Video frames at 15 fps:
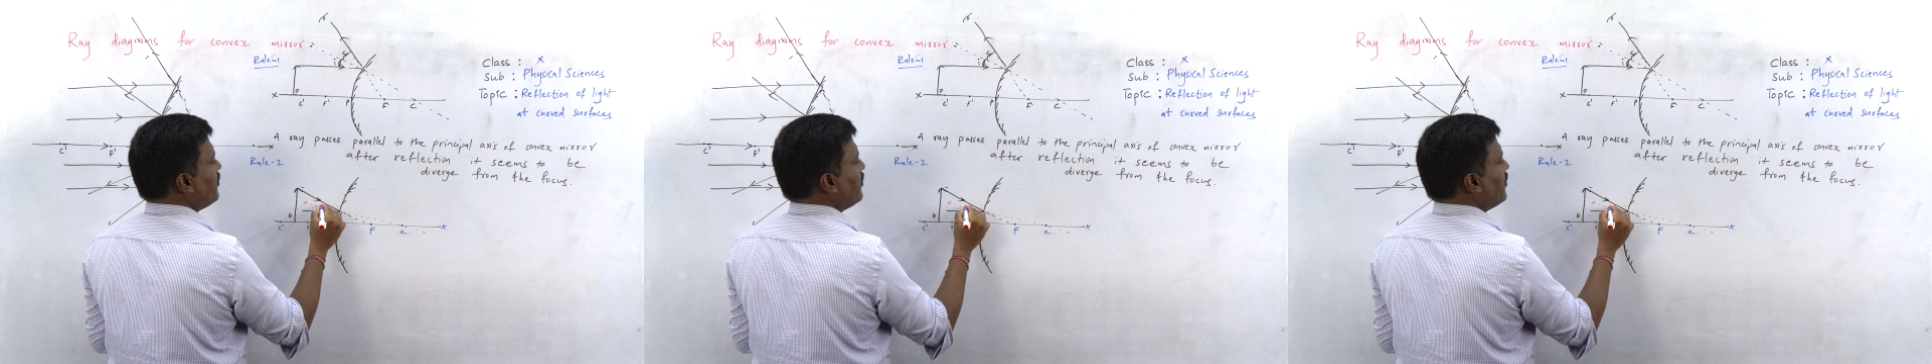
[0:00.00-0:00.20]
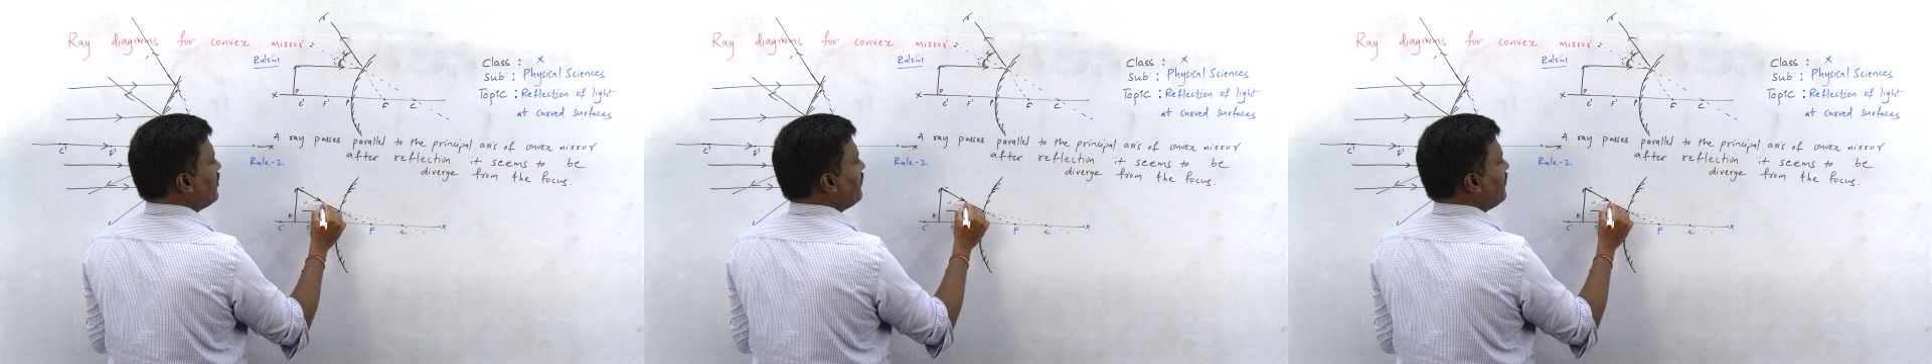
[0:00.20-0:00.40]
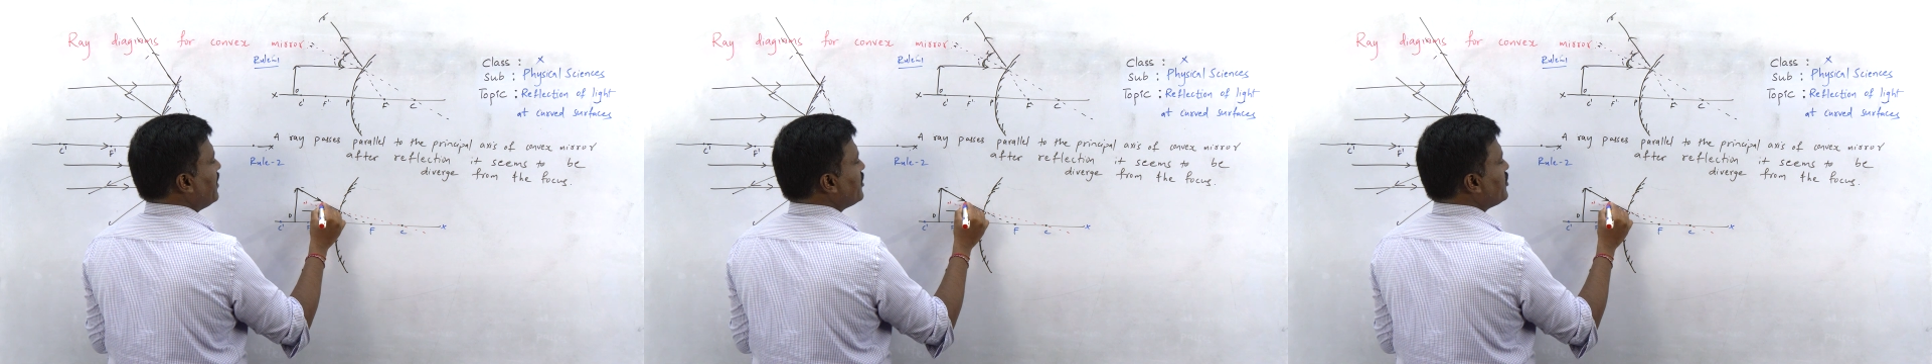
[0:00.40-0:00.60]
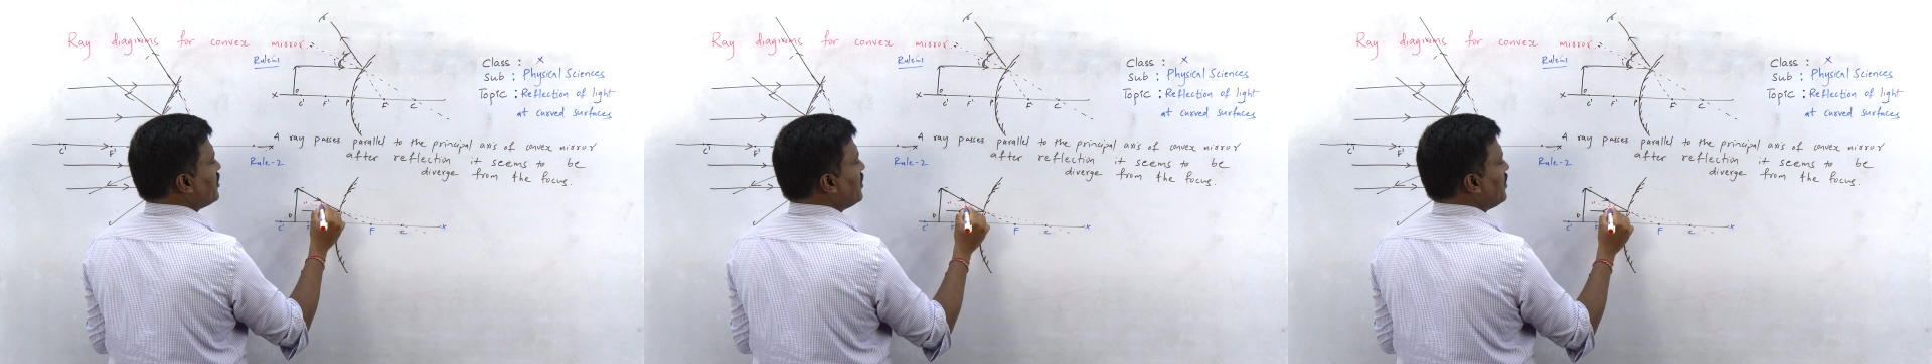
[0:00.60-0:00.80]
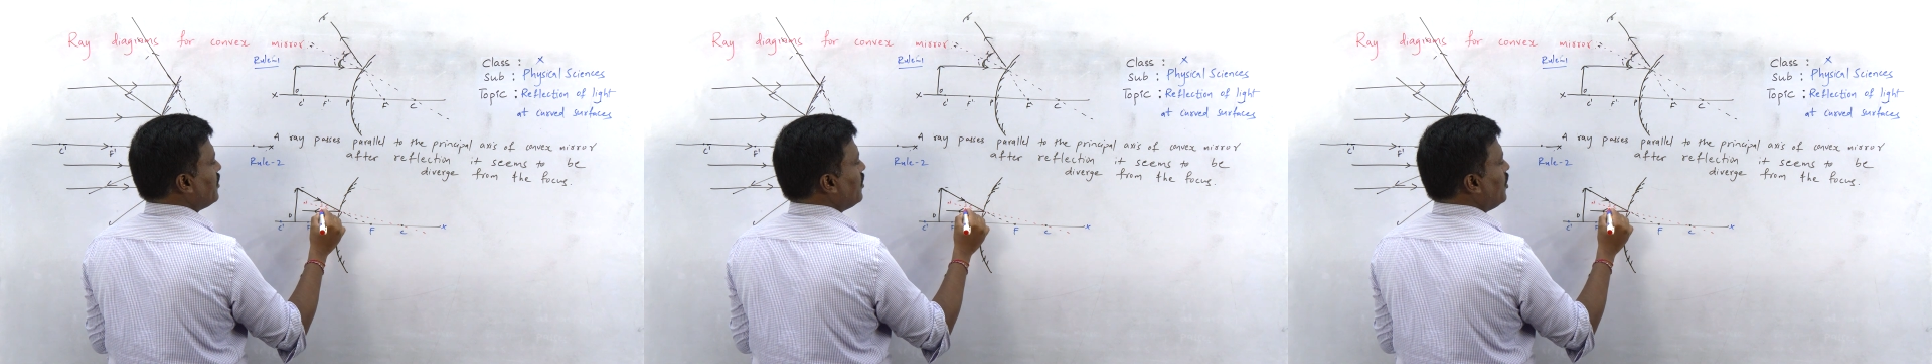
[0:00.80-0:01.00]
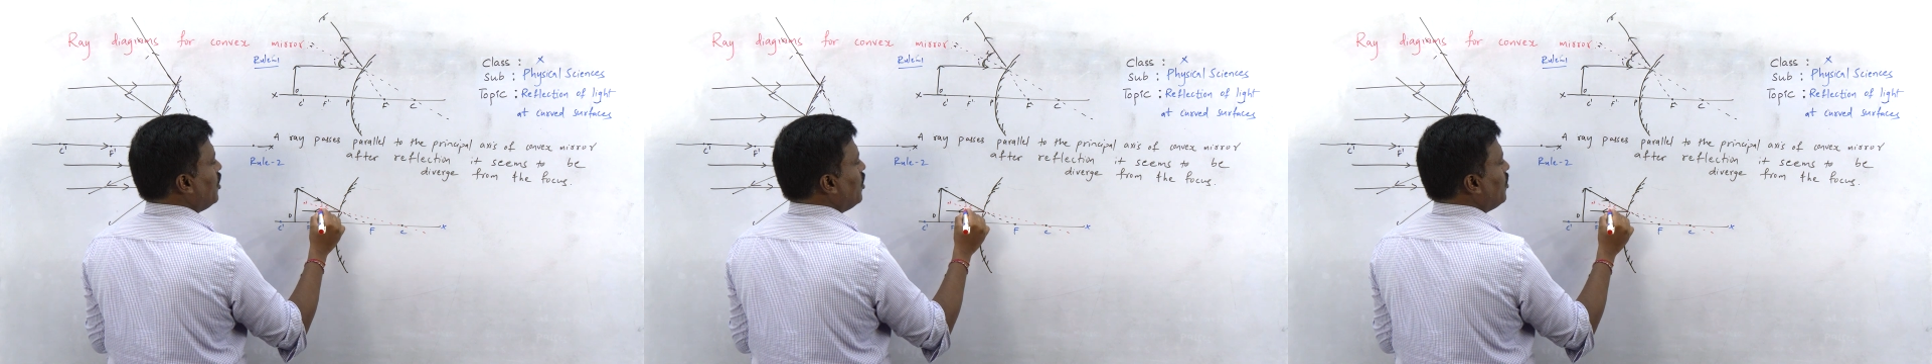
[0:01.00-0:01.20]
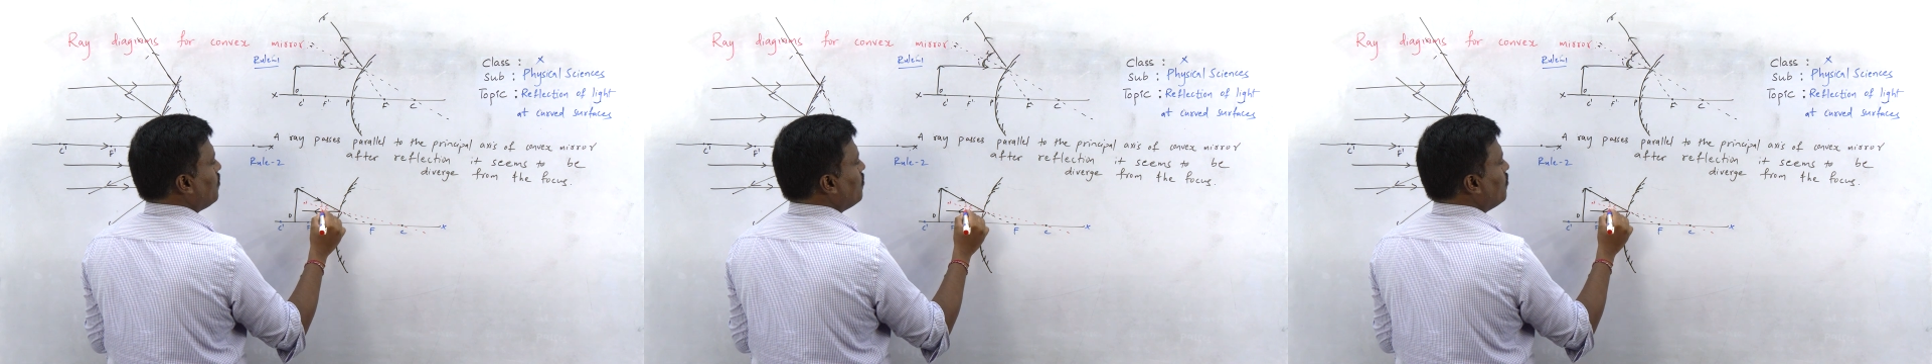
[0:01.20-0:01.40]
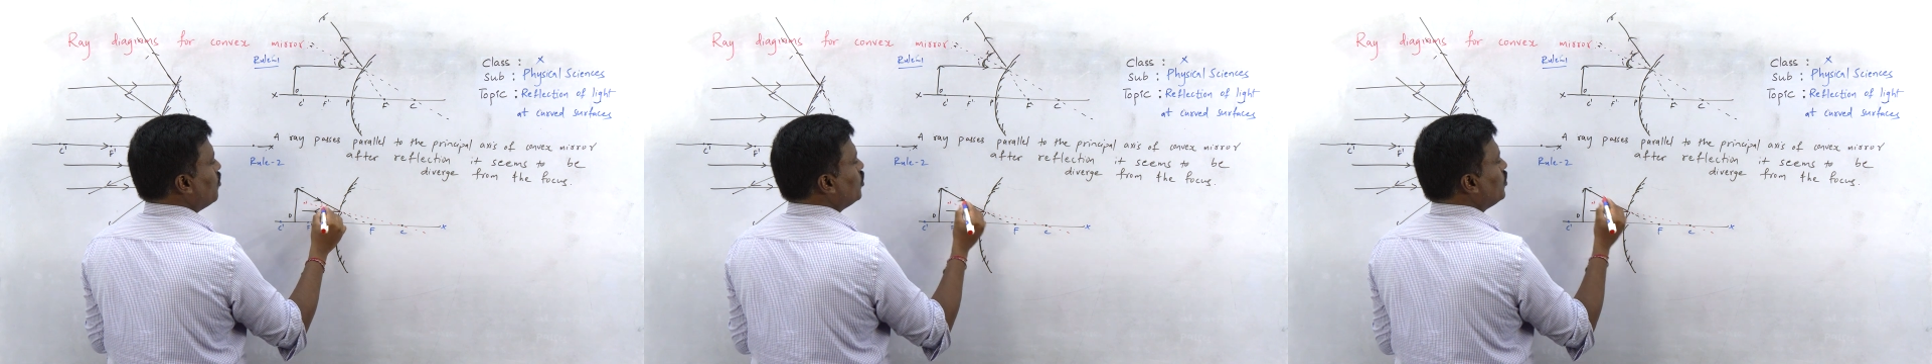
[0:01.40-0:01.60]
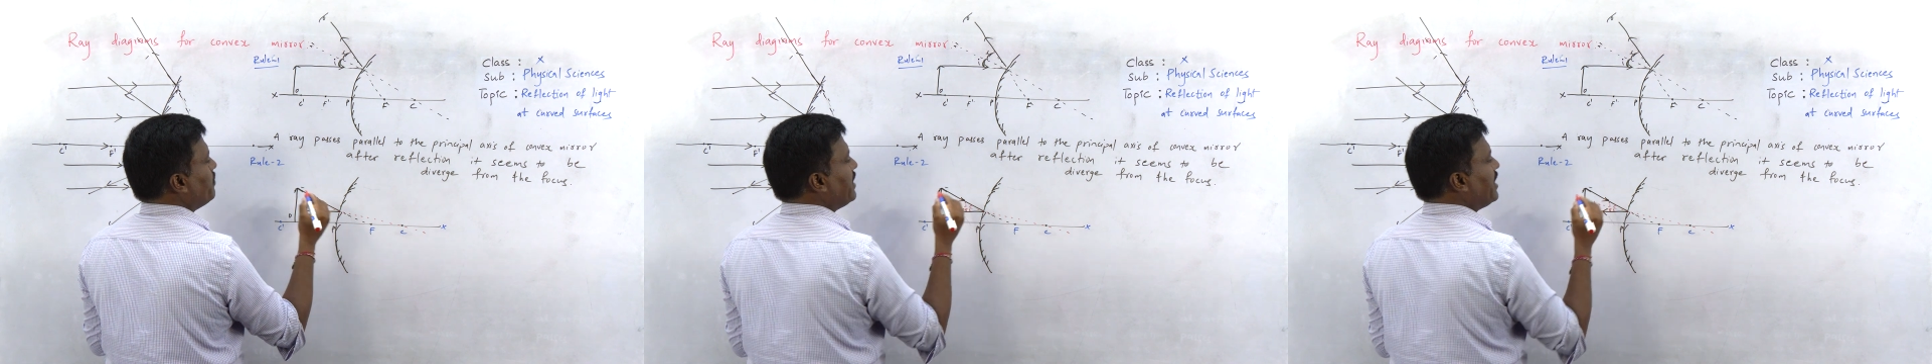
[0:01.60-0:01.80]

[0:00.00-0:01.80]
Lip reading: reflection both